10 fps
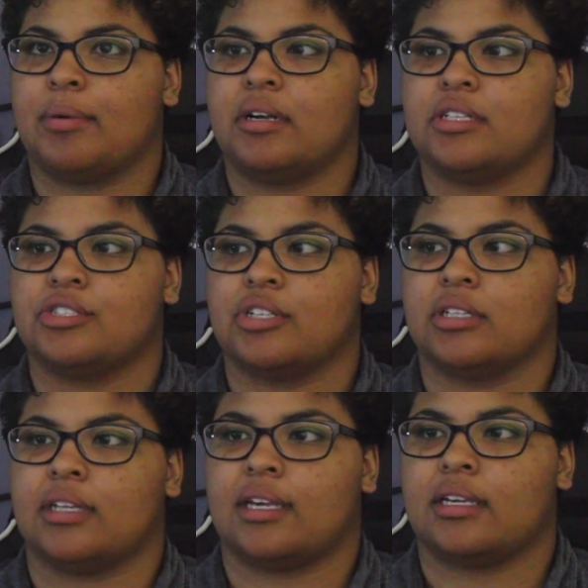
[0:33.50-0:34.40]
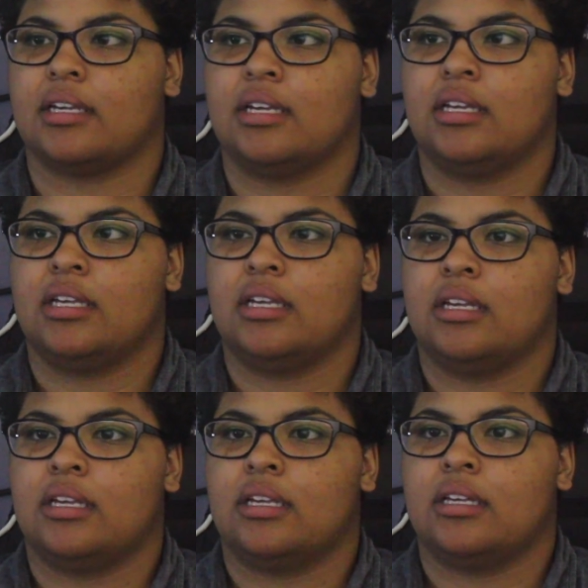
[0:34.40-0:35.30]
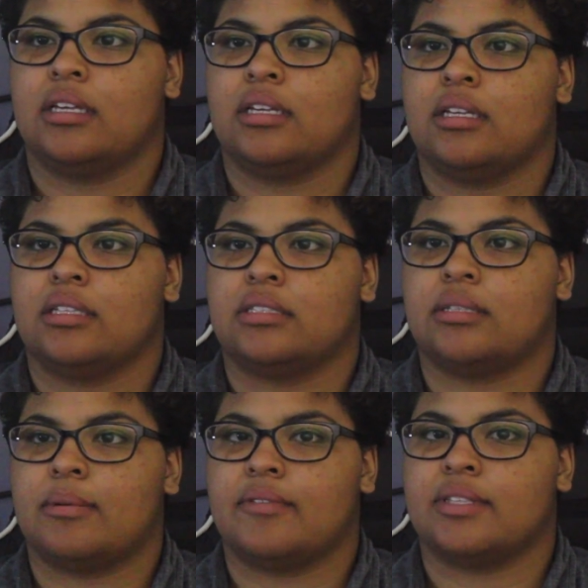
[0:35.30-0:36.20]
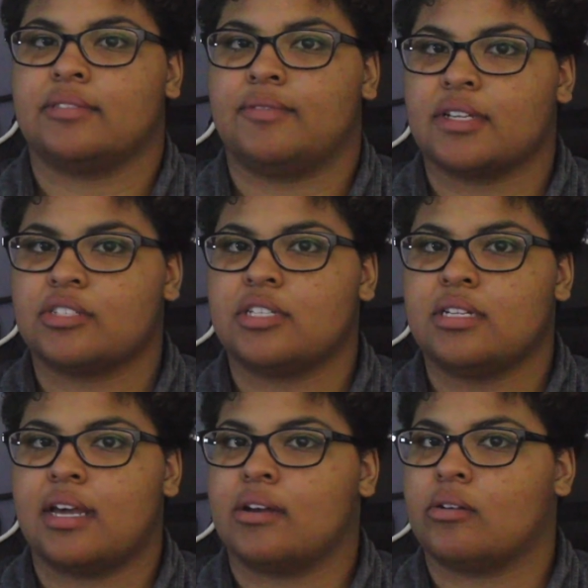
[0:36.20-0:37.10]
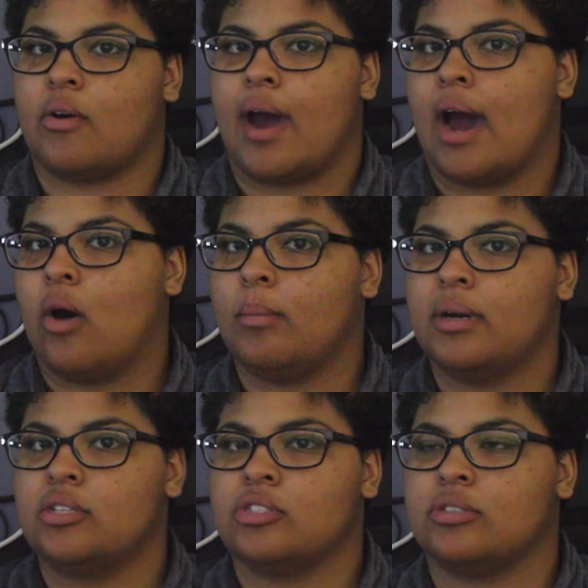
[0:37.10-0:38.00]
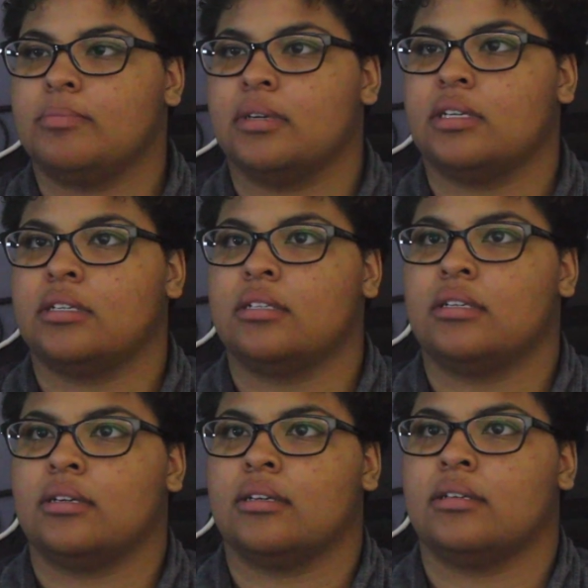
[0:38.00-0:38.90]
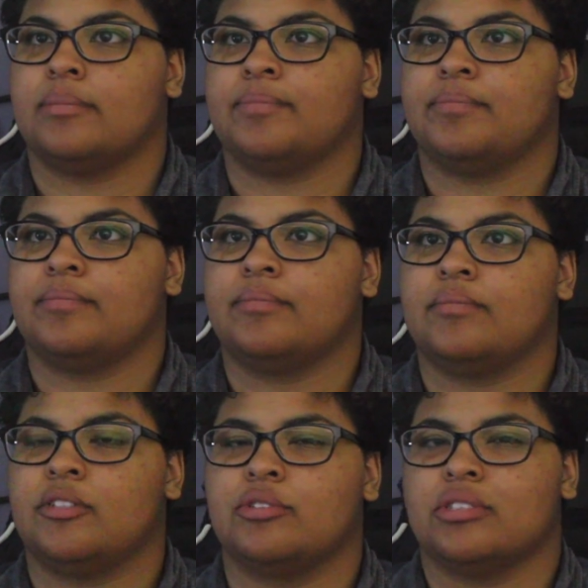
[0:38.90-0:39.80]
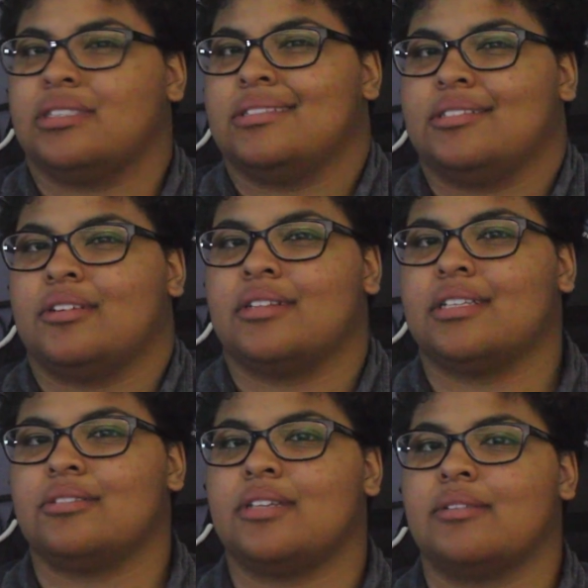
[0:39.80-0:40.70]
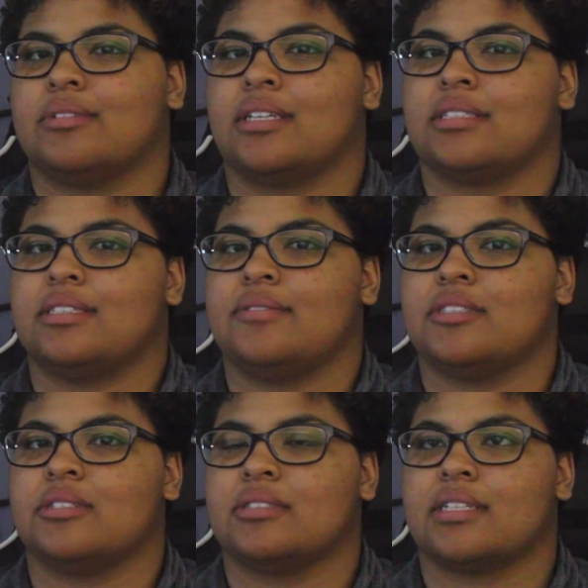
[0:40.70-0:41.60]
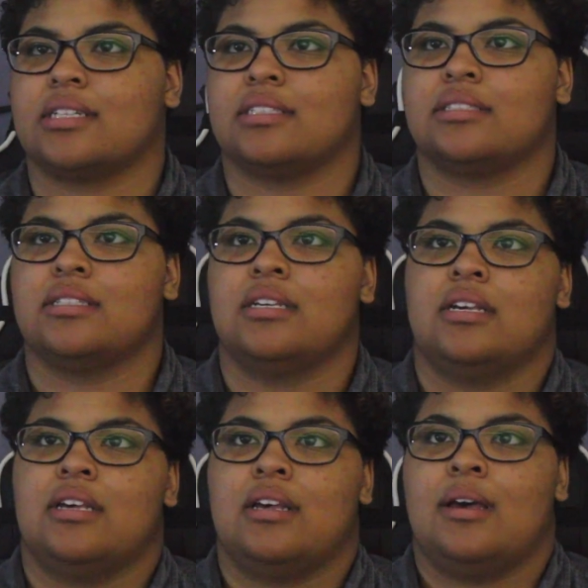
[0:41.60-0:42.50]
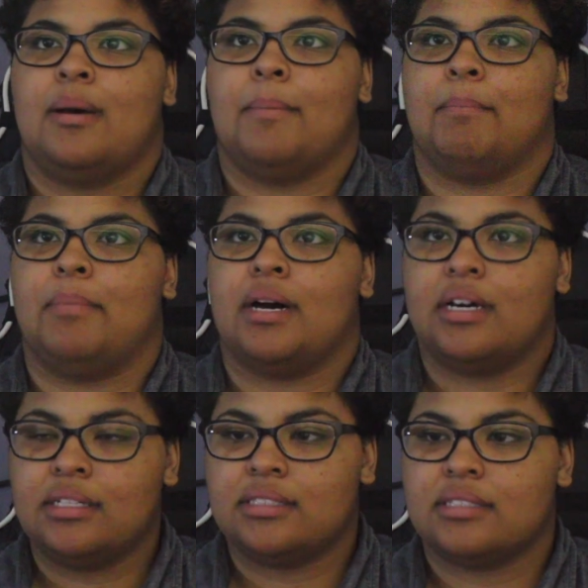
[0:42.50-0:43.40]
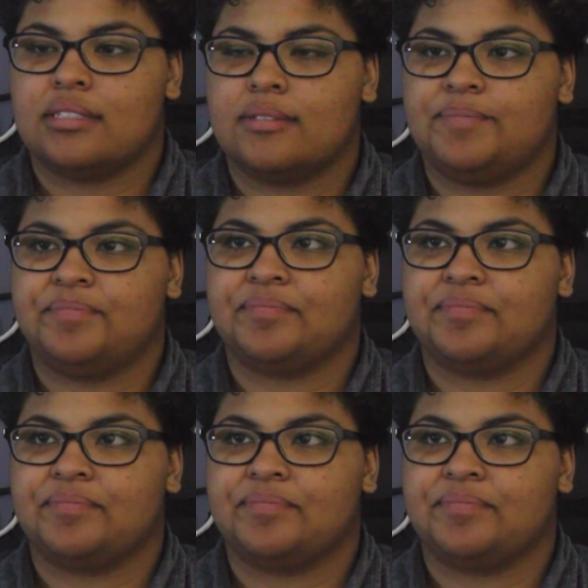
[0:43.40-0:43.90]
pretty sure like some of it's fiction. I don't know how much, but usually, they do that with like TV shows like this. But